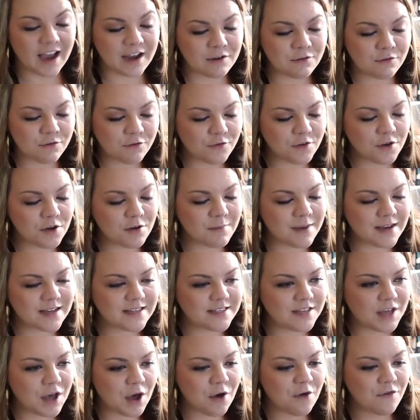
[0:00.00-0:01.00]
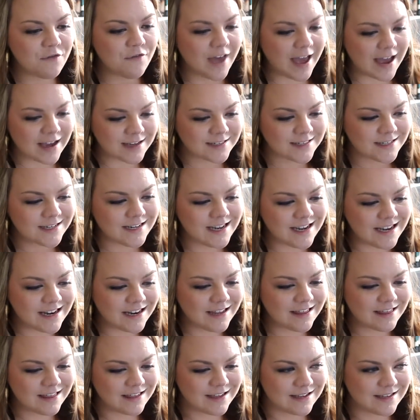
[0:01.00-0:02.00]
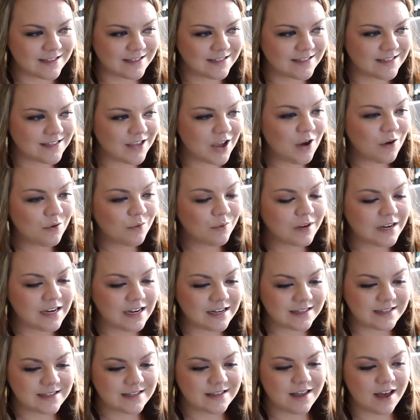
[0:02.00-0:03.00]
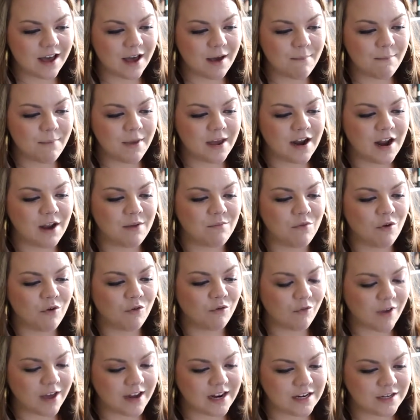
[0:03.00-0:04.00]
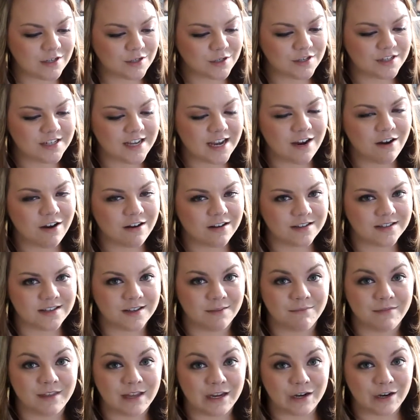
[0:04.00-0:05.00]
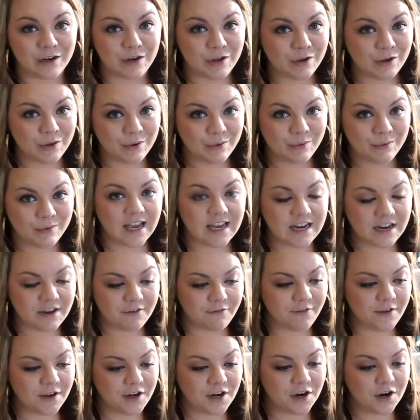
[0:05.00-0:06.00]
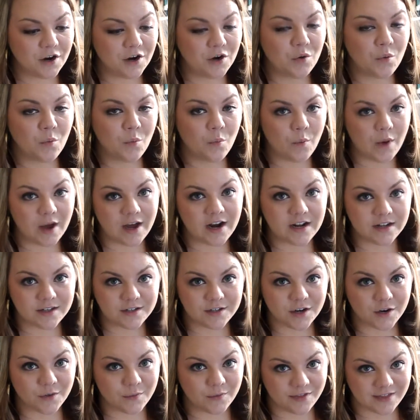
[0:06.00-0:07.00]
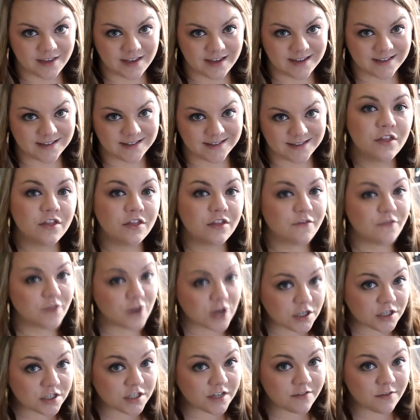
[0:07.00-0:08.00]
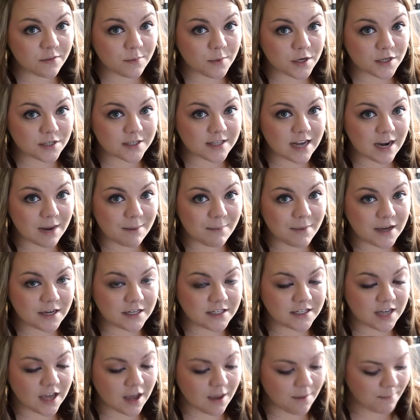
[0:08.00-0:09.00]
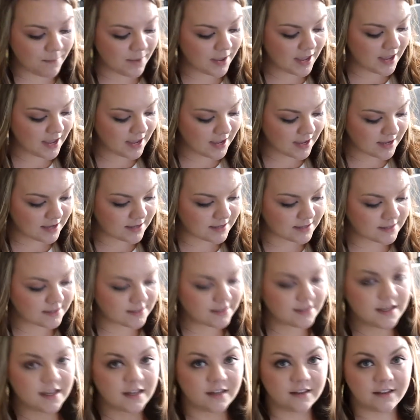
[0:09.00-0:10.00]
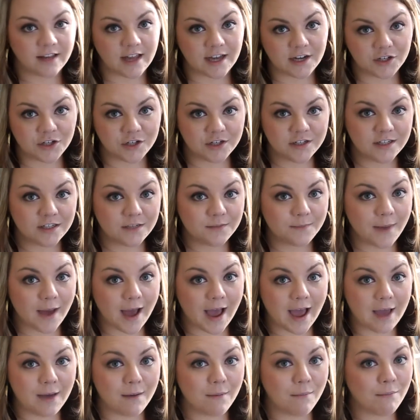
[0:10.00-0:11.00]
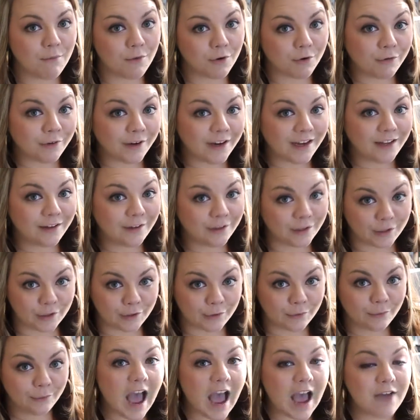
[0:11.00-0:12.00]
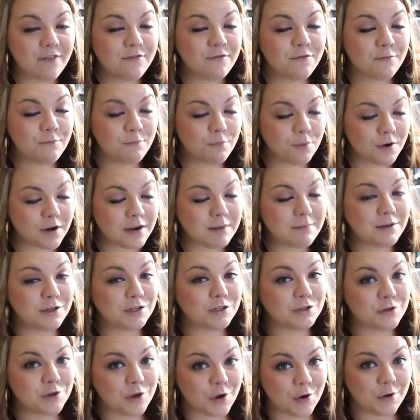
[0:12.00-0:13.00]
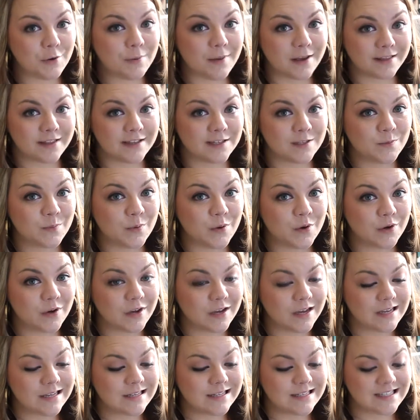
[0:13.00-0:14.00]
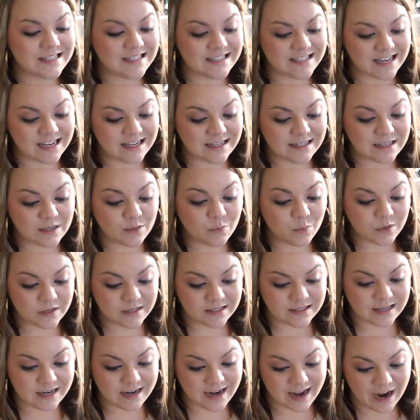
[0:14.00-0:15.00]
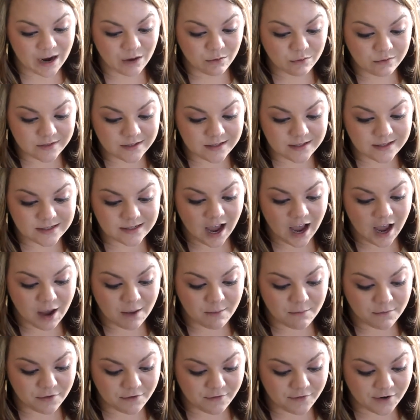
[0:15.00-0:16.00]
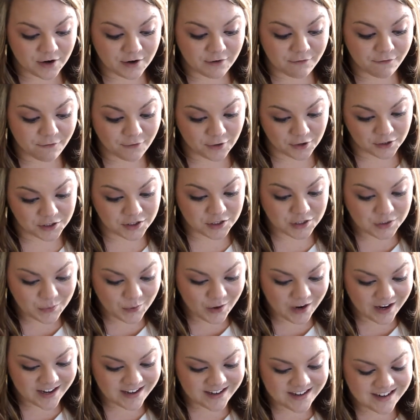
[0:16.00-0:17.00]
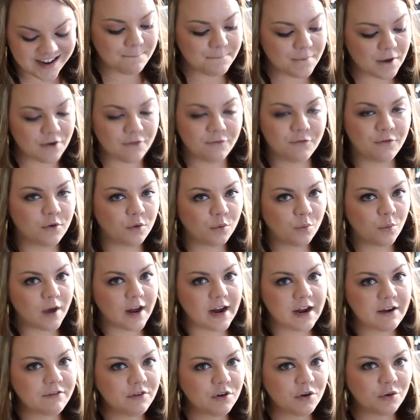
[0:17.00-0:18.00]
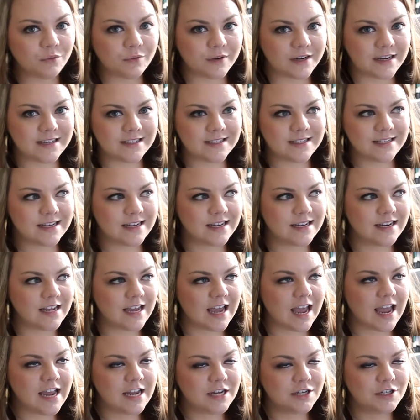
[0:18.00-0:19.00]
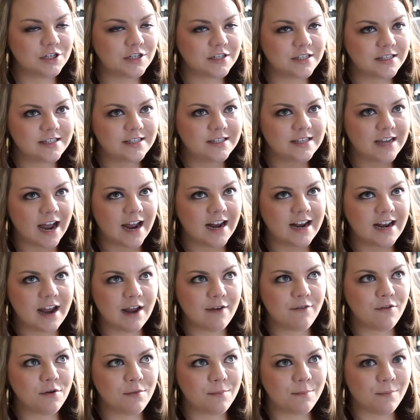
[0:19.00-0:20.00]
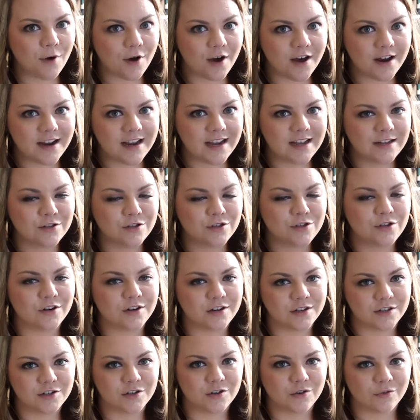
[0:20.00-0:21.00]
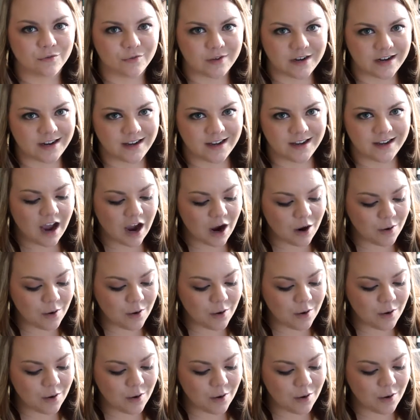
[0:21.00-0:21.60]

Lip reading: I can feel myself exiting this reading slump and I'm ready to take on something new, and I figured why not start with these. The first of the books that I picked up is Legend by Marie Lu. I've pretty much known about this book since it was announced, the very first one, but for whatever reason I never bought it and started to read it.